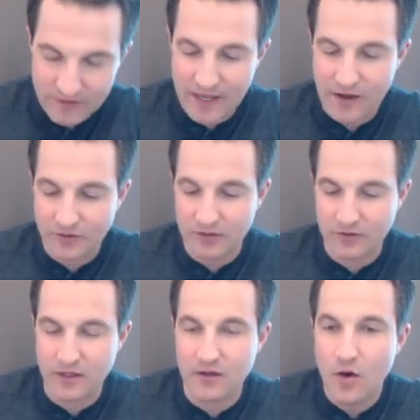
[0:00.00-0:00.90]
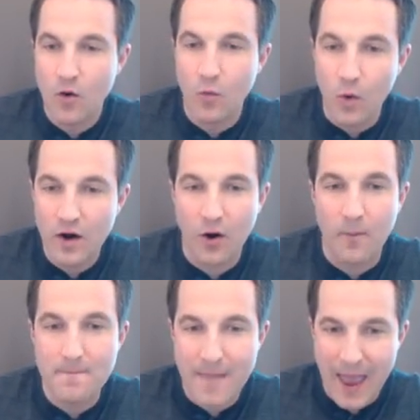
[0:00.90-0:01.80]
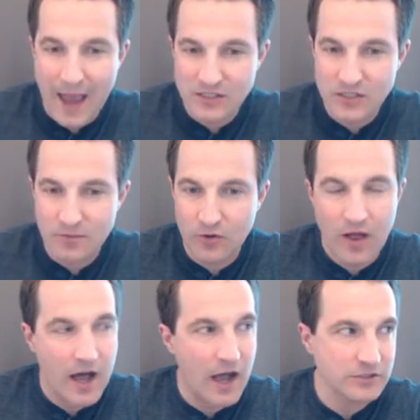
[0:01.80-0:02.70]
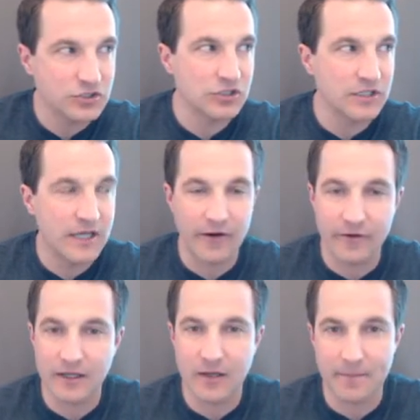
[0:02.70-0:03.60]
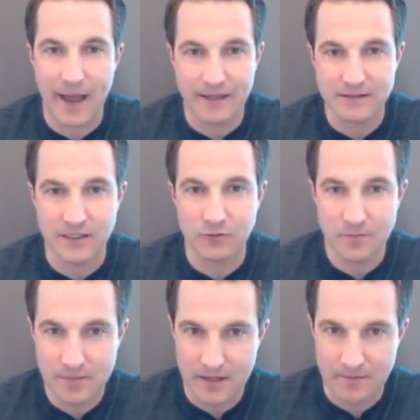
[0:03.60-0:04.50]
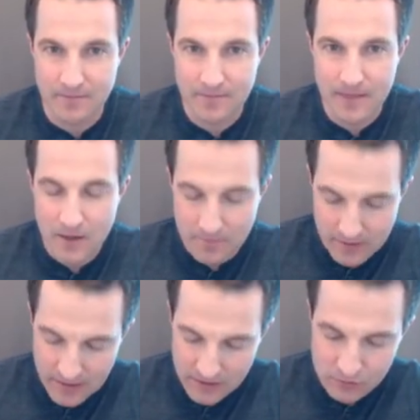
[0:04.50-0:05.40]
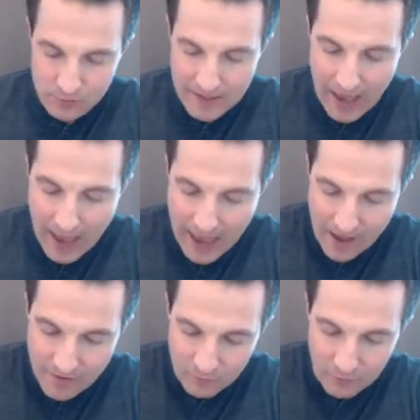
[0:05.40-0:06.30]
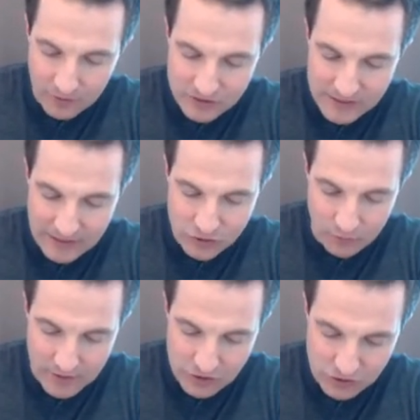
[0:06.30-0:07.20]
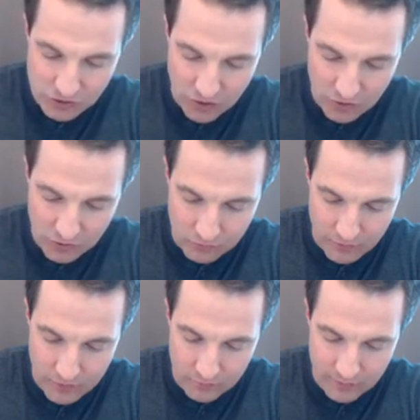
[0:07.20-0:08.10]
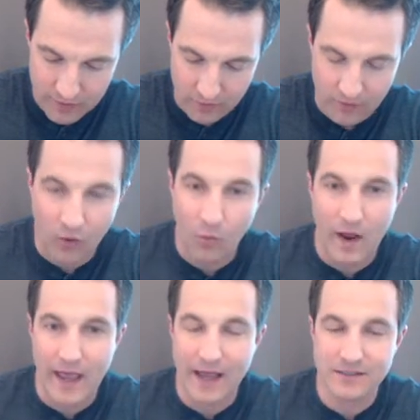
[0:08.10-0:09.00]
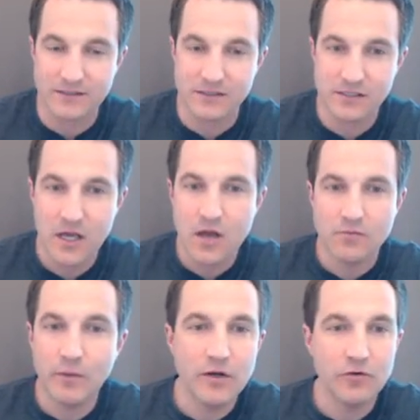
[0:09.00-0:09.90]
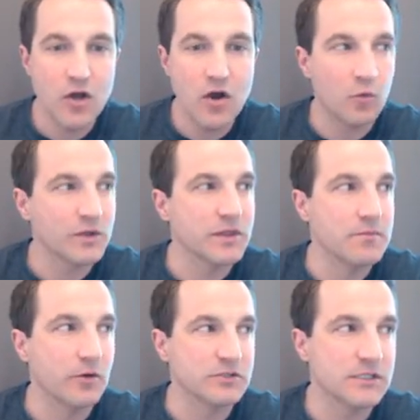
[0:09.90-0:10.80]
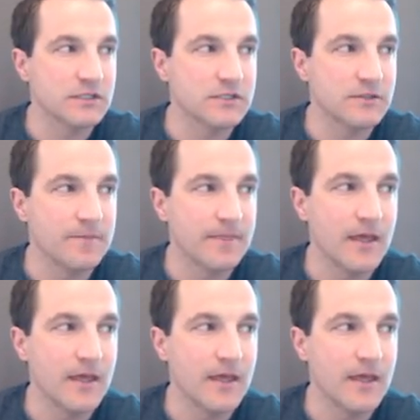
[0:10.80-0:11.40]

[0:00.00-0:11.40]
to calculate what our maximal oxygen carrying capacity would be. Because we have what our saturations are right over here on our y-axis, but we don't know what the most is.